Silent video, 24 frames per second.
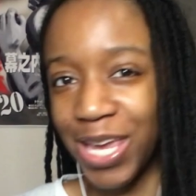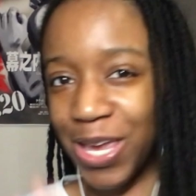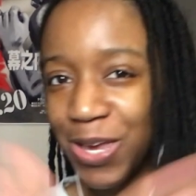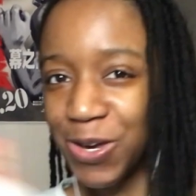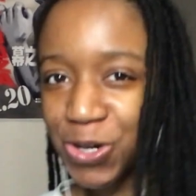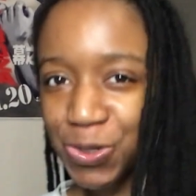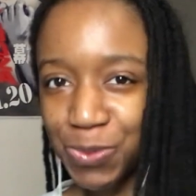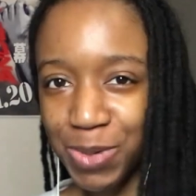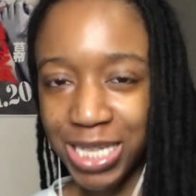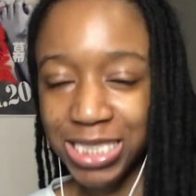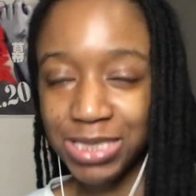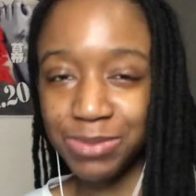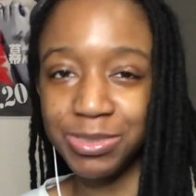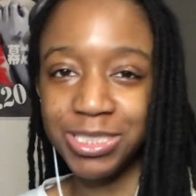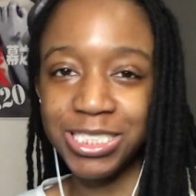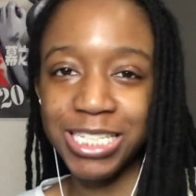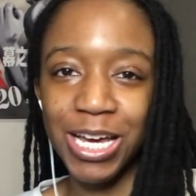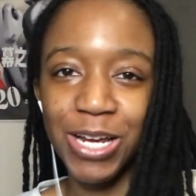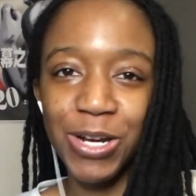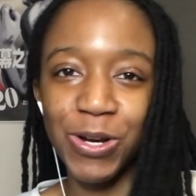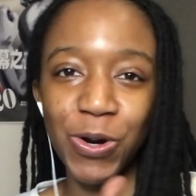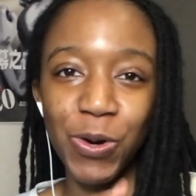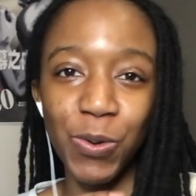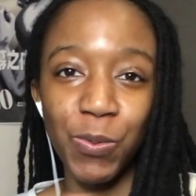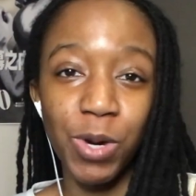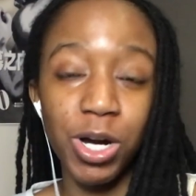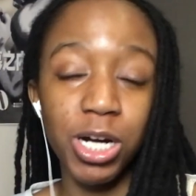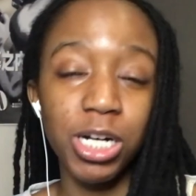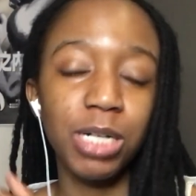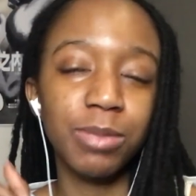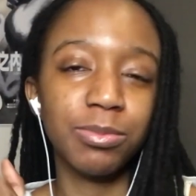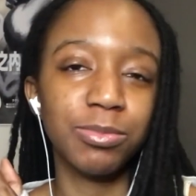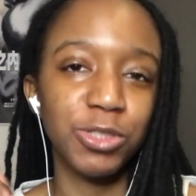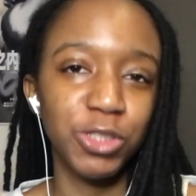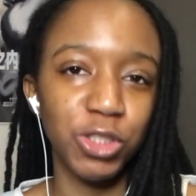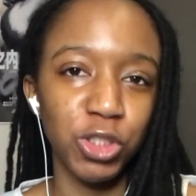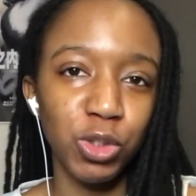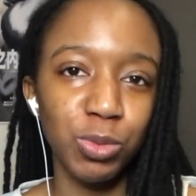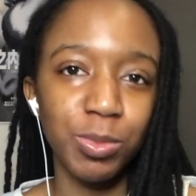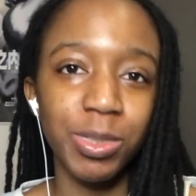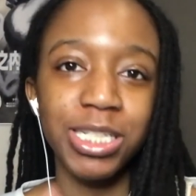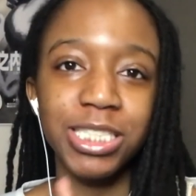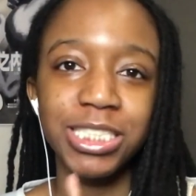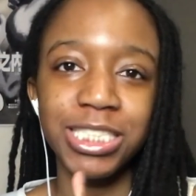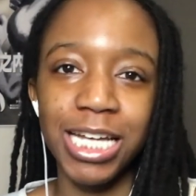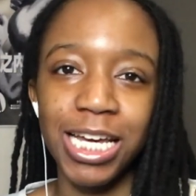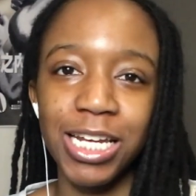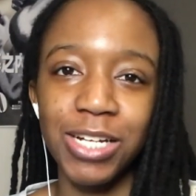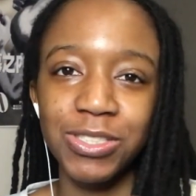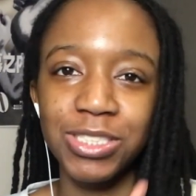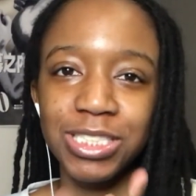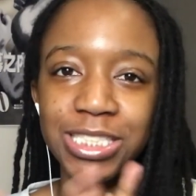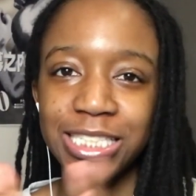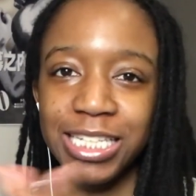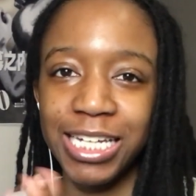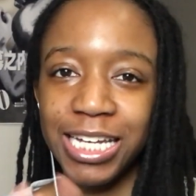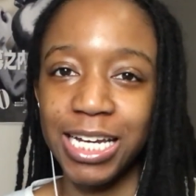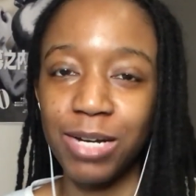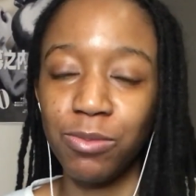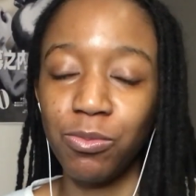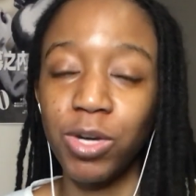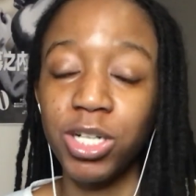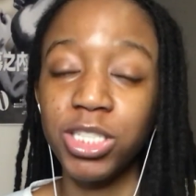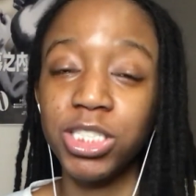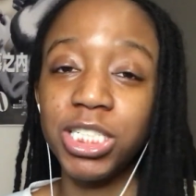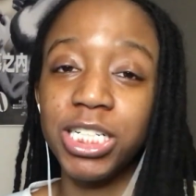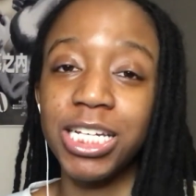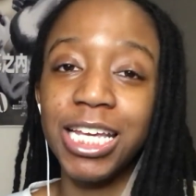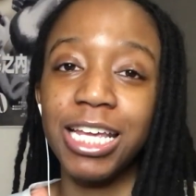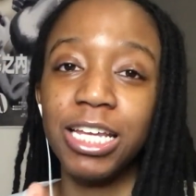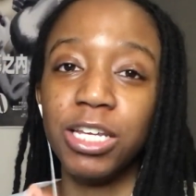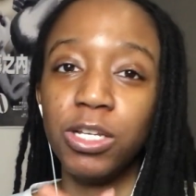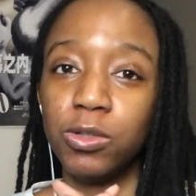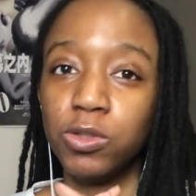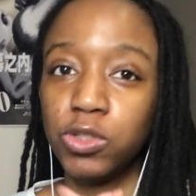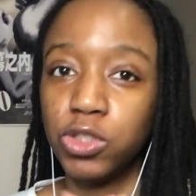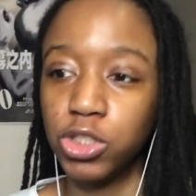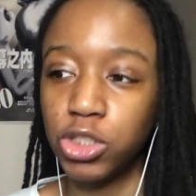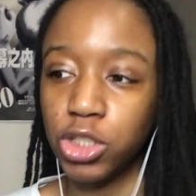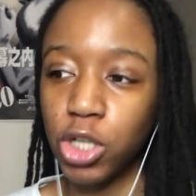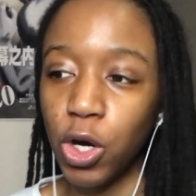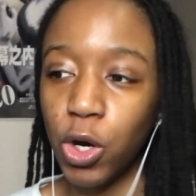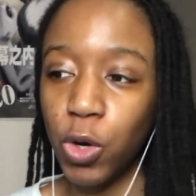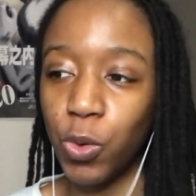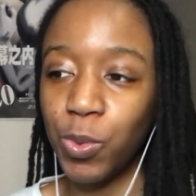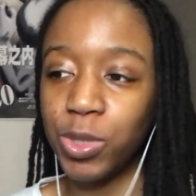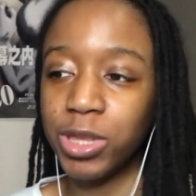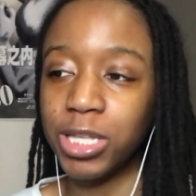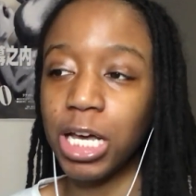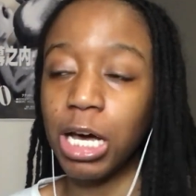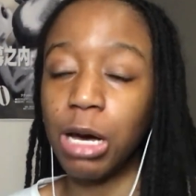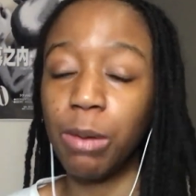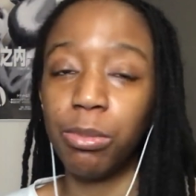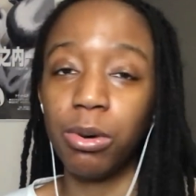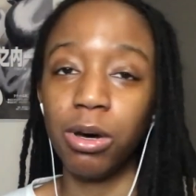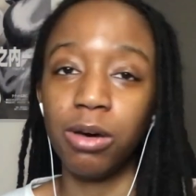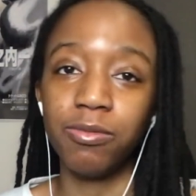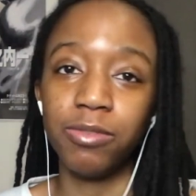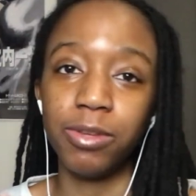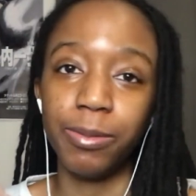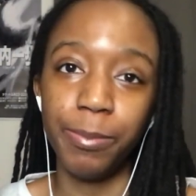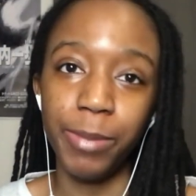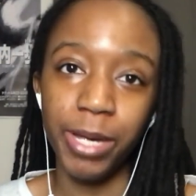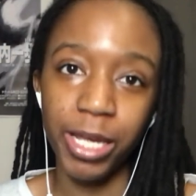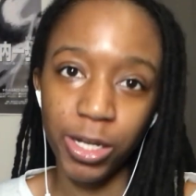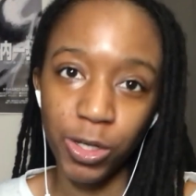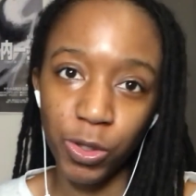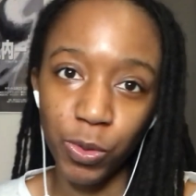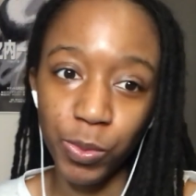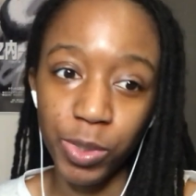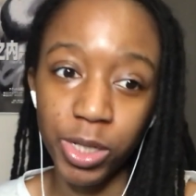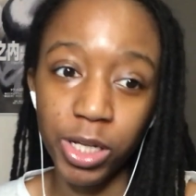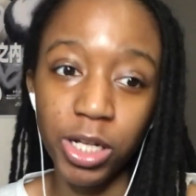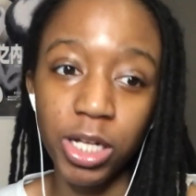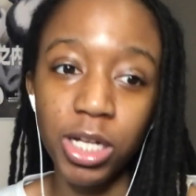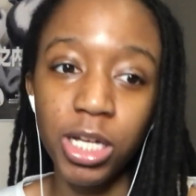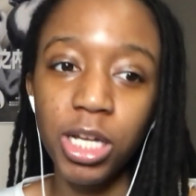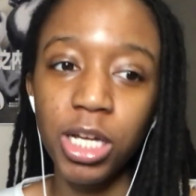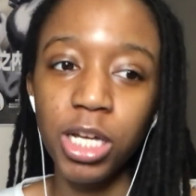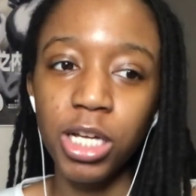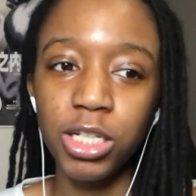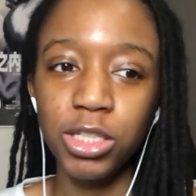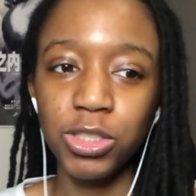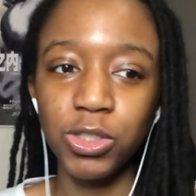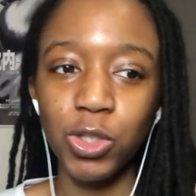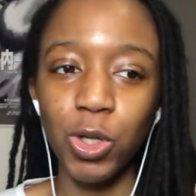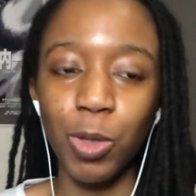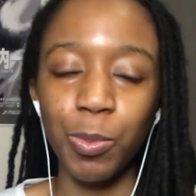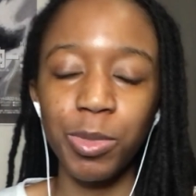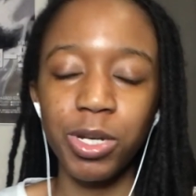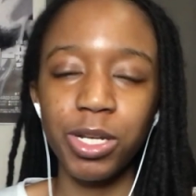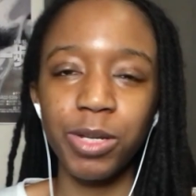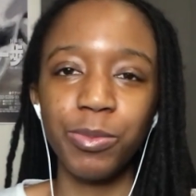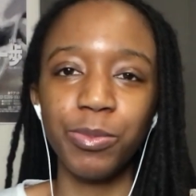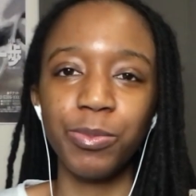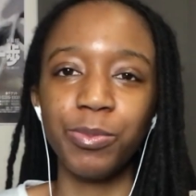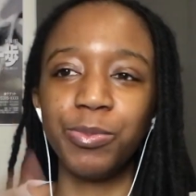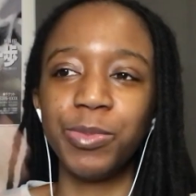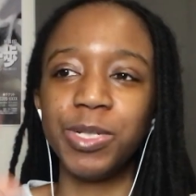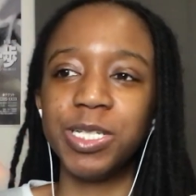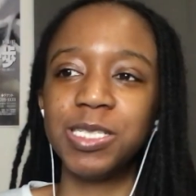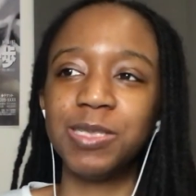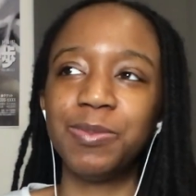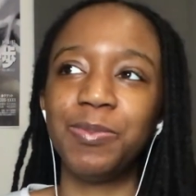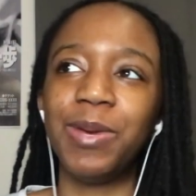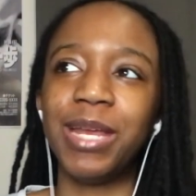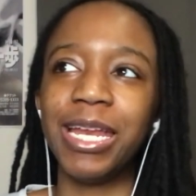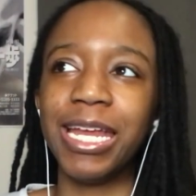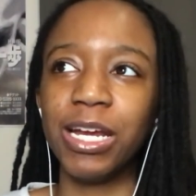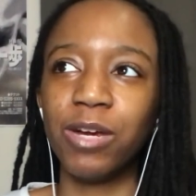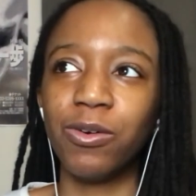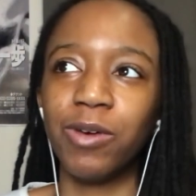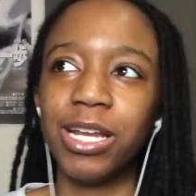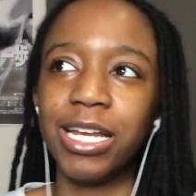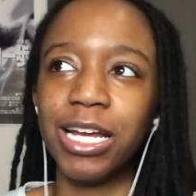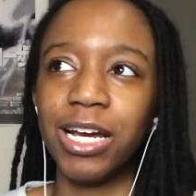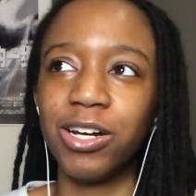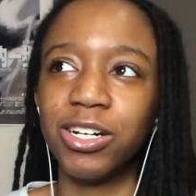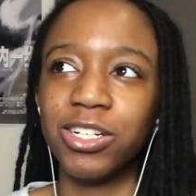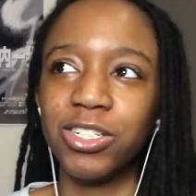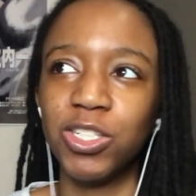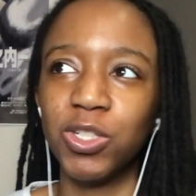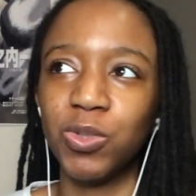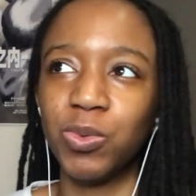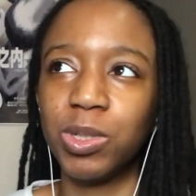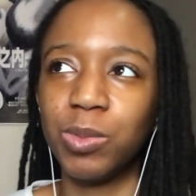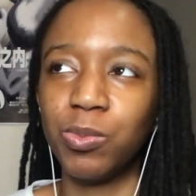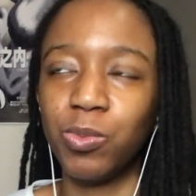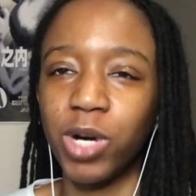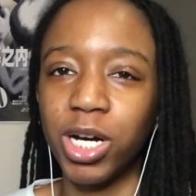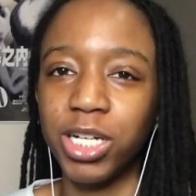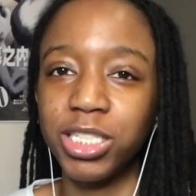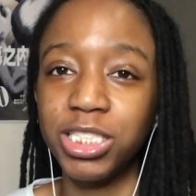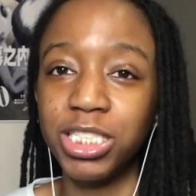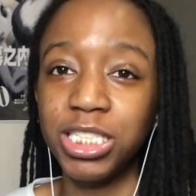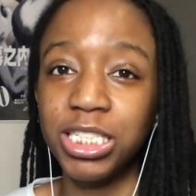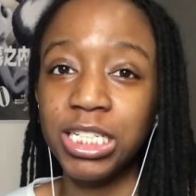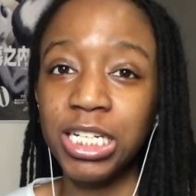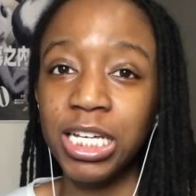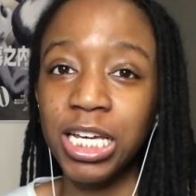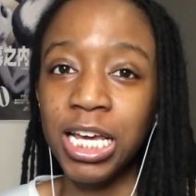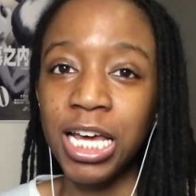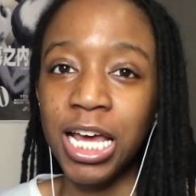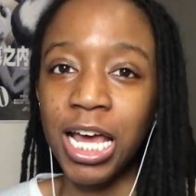welcome back to my channel or welcome to my channel. Today I'm watching a new show with the help of the pick wheel. So I'm gonna be spinning right now. I don't know what I'm watching.